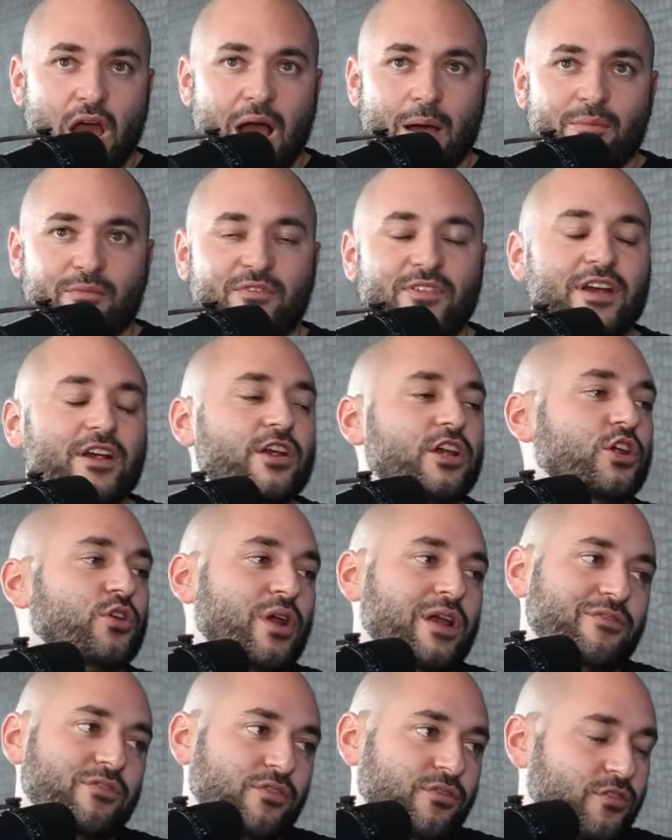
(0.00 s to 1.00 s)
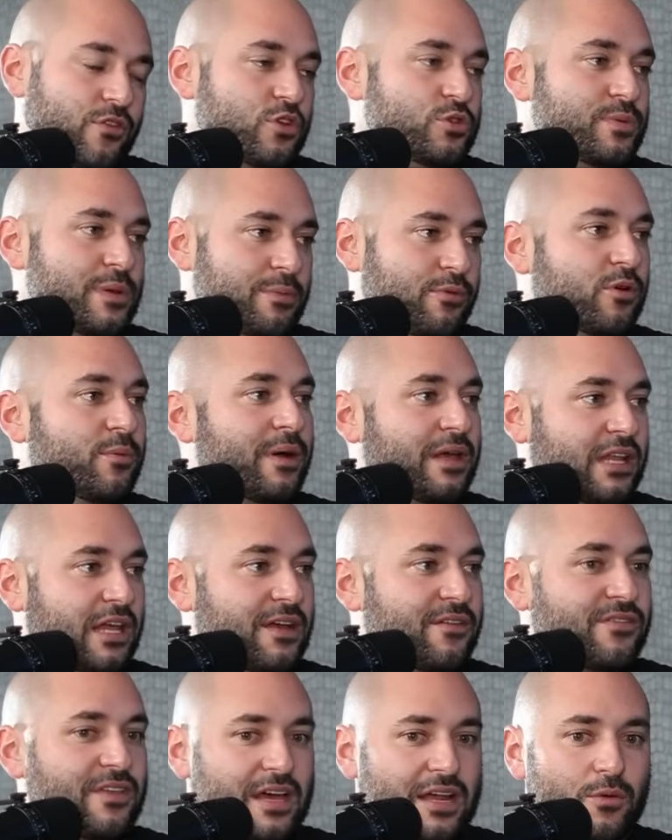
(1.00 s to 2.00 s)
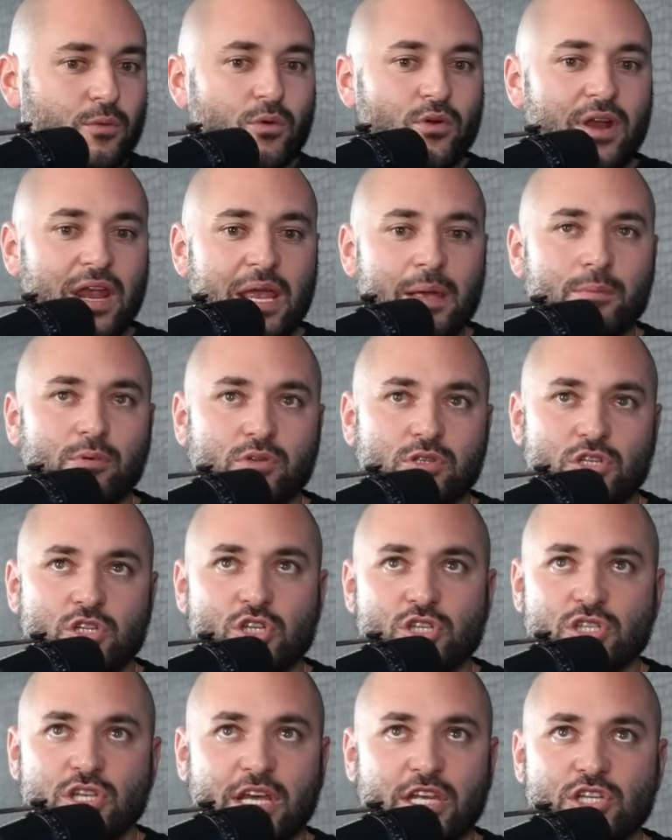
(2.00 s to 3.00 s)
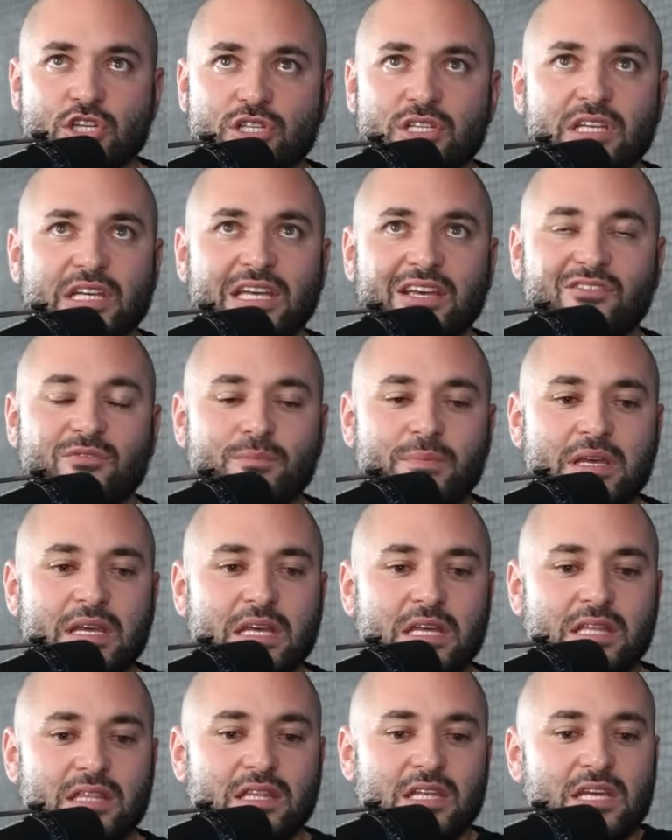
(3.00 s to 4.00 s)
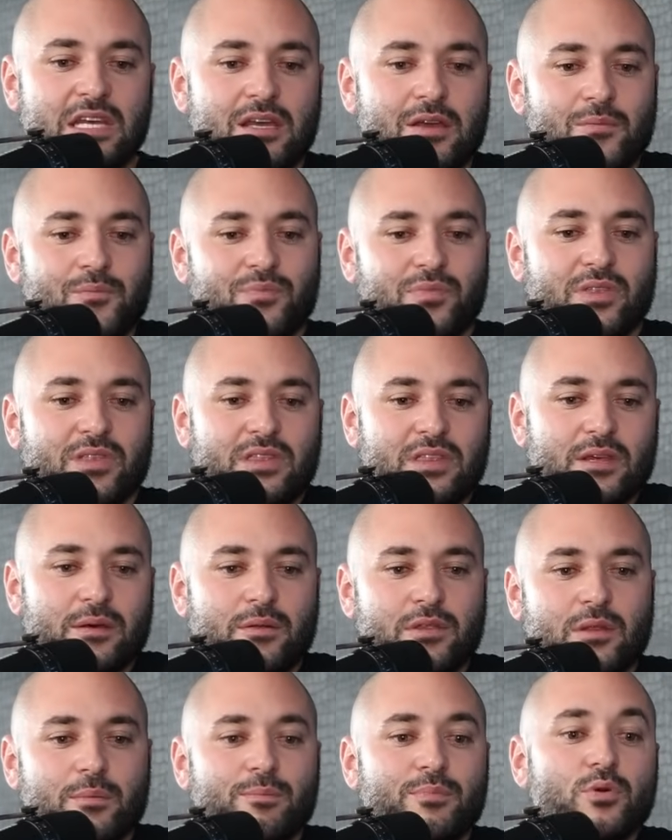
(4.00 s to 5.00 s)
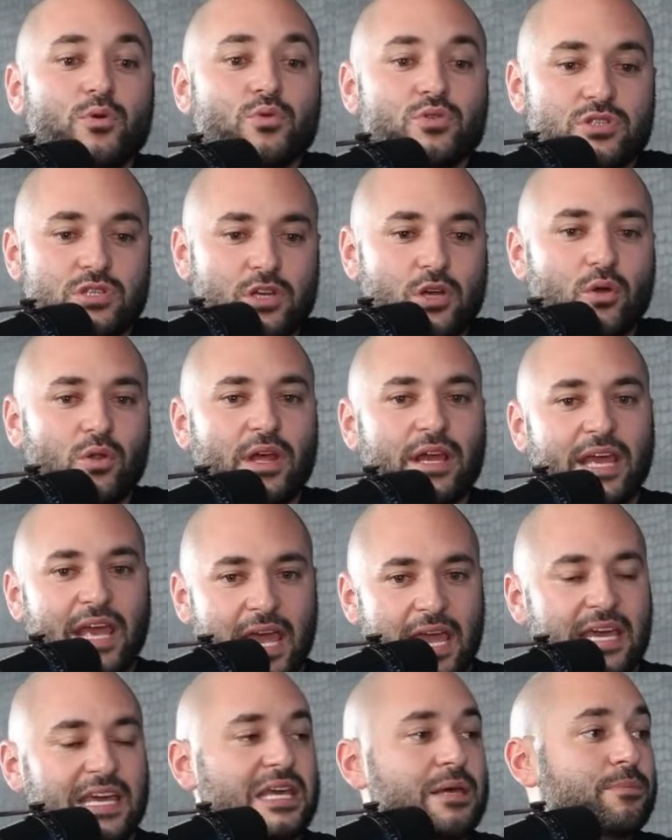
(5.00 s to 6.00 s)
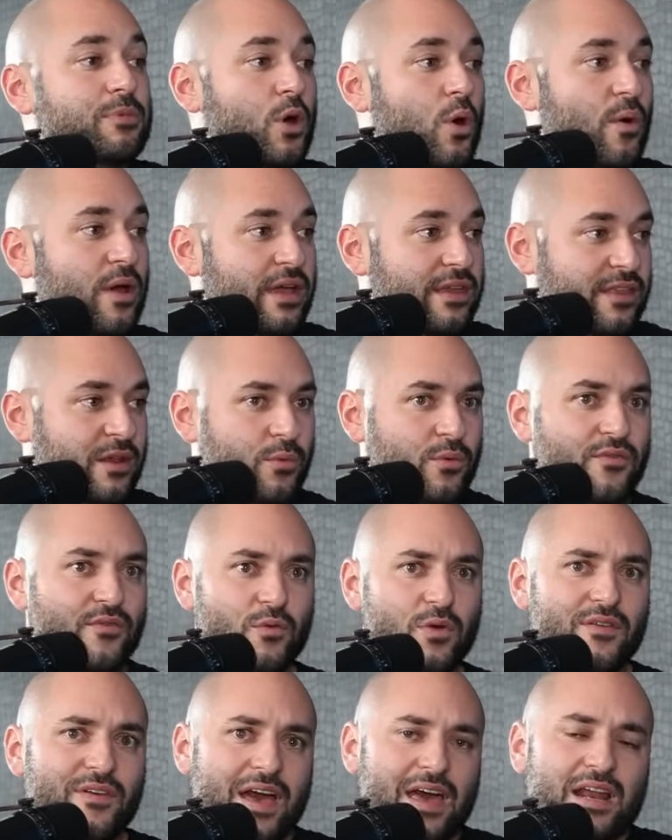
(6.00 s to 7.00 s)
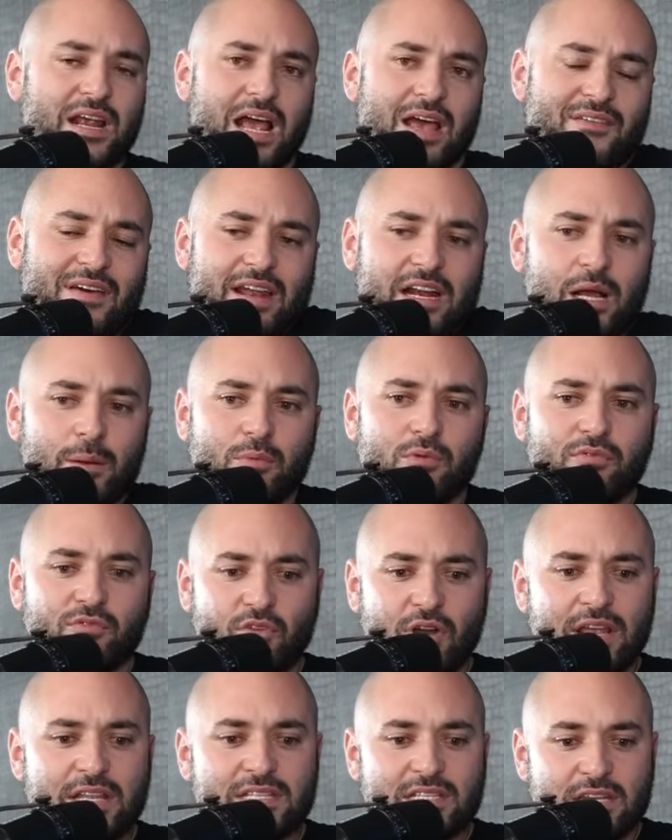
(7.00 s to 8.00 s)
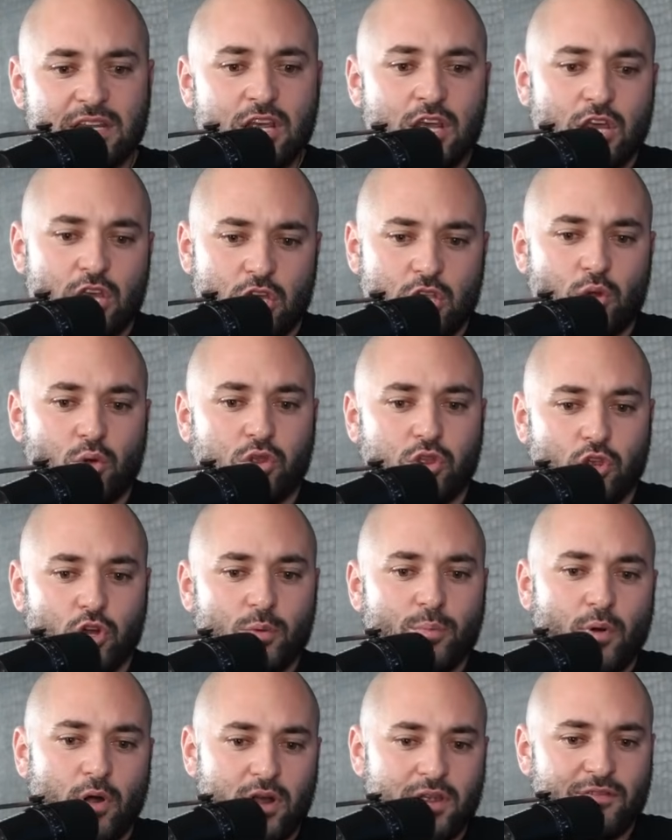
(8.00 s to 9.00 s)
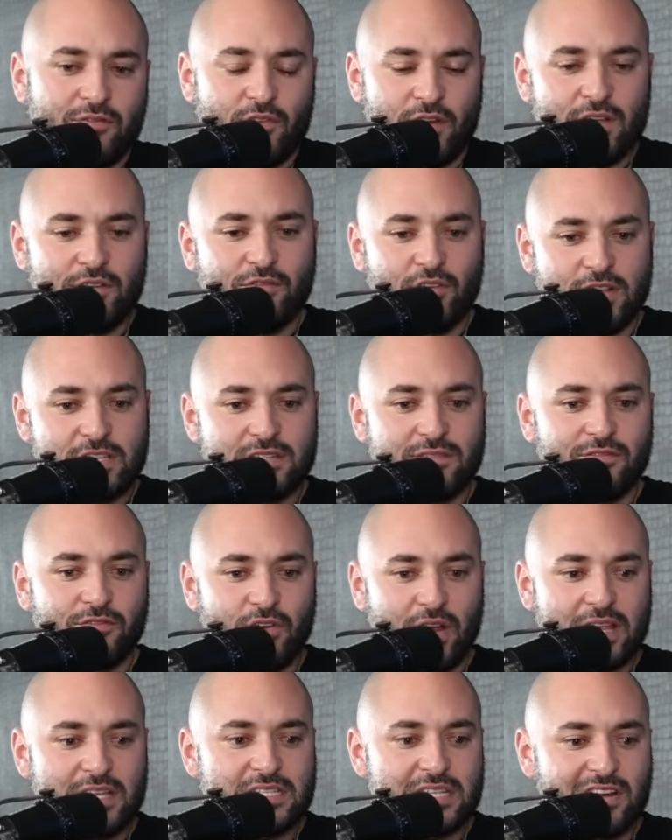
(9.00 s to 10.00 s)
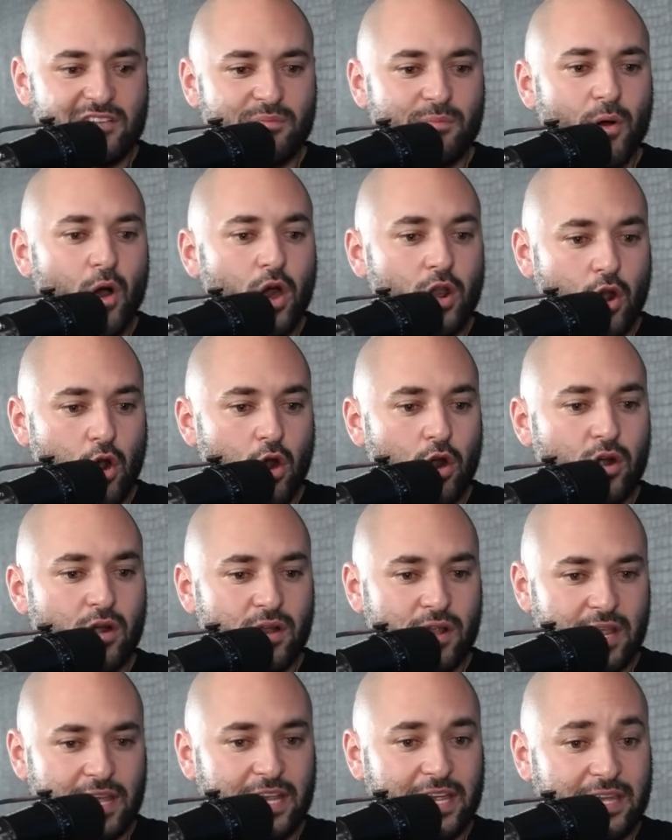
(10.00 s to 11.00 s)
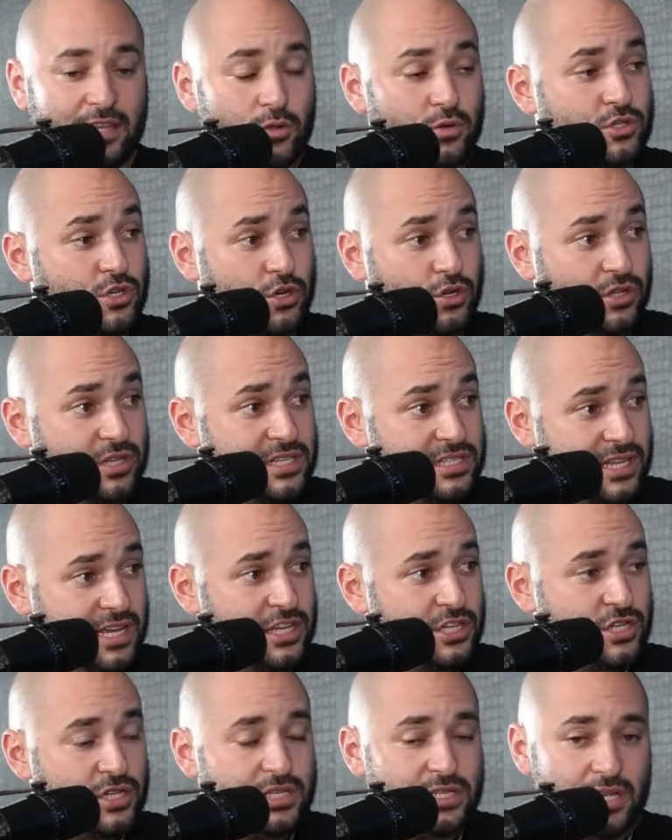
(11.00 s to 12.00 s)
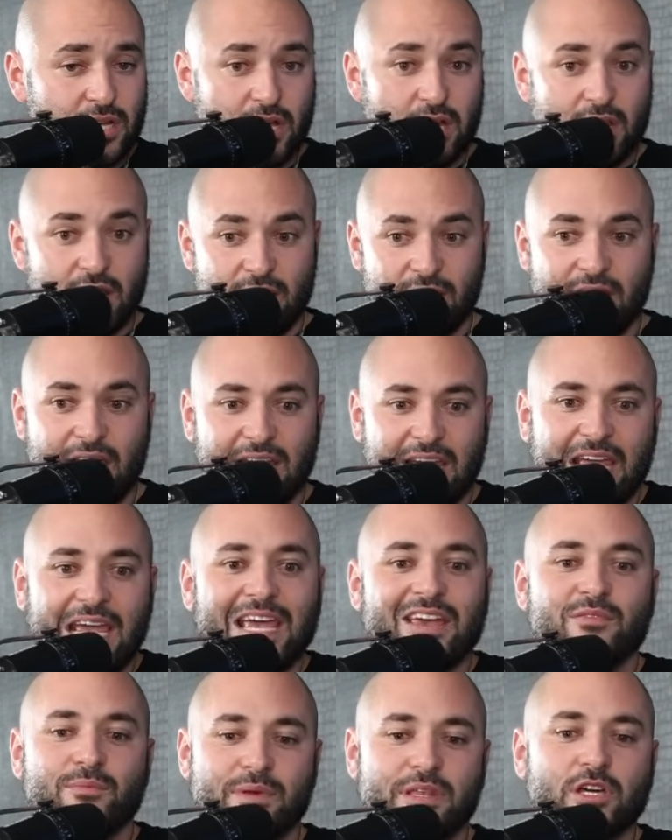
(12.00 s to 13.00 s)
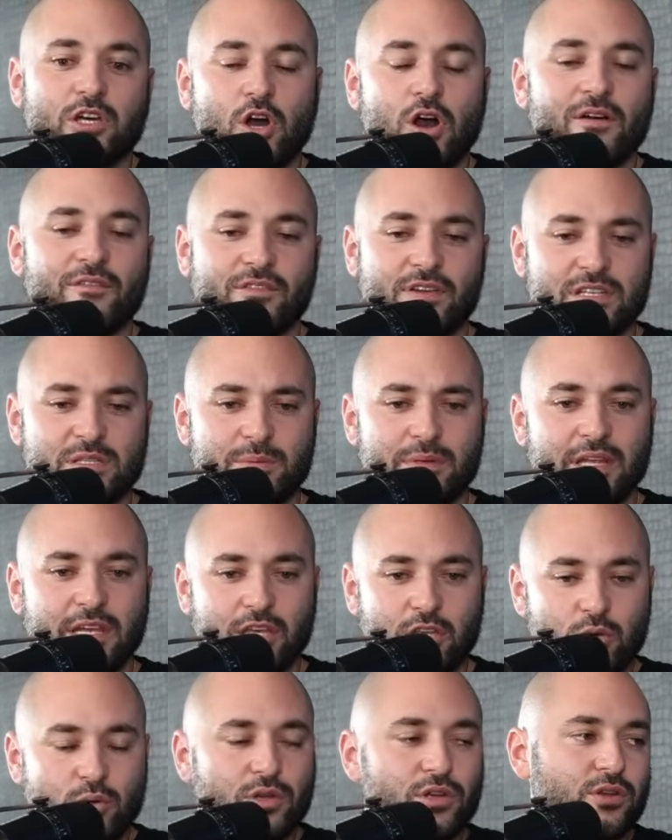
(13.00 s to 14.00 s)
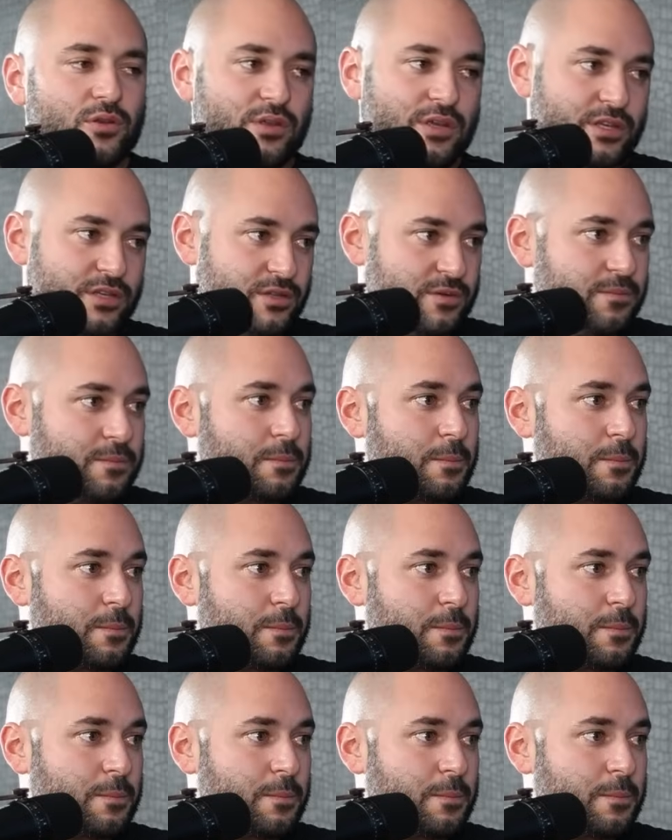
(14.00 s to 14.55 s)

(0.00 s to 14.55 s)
I'm very grateful for those people in my life that were able to just give me the boost to go like, hey, keep going. And then I've had a couple friends and, you know, third party friends of friends that have bought art like in those early stages that gave me the confidence to be like, you can do this.